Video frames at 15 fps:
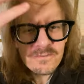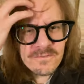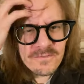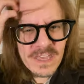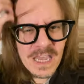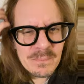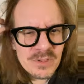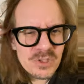
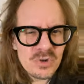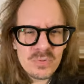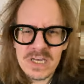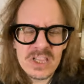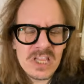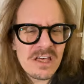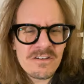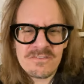family who I
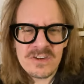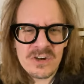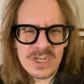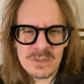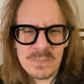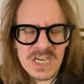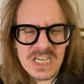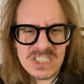love very
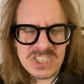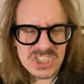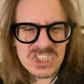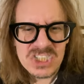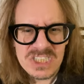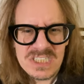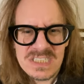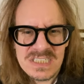
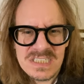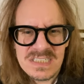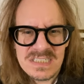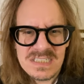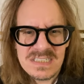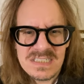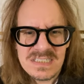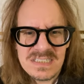much,
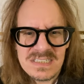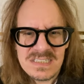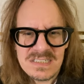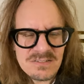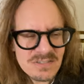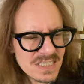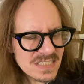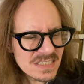
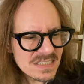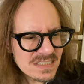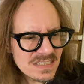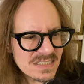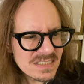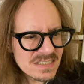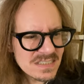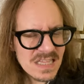right?
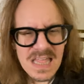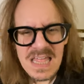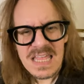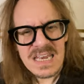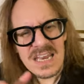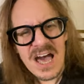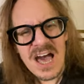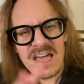
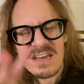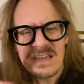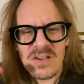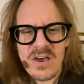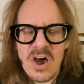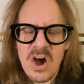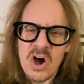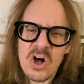Not
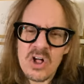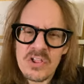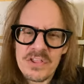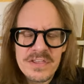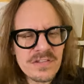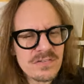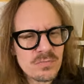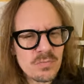all
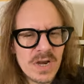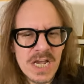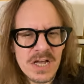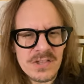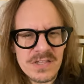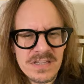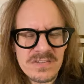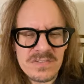
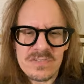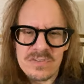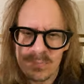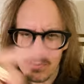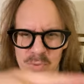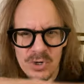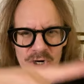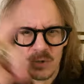Israelis
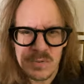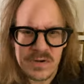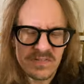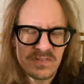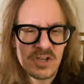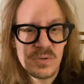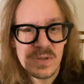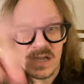support what's
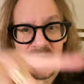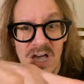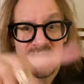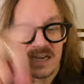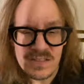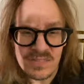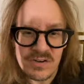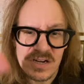going on
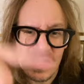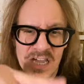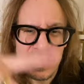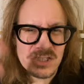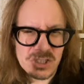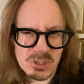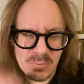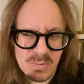in their
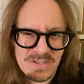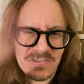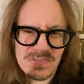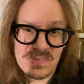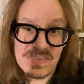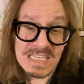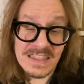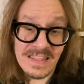country. We
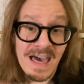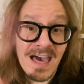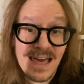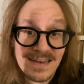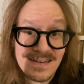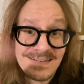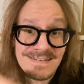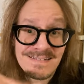see that
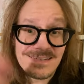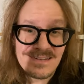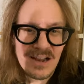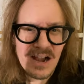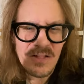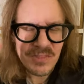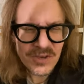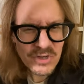
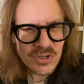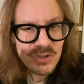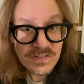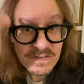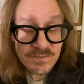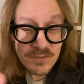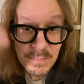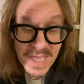on the news
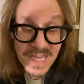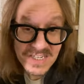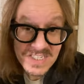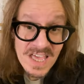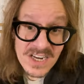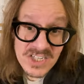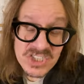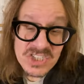if you pay
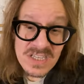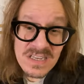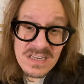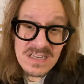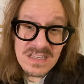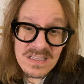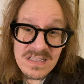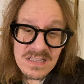attention.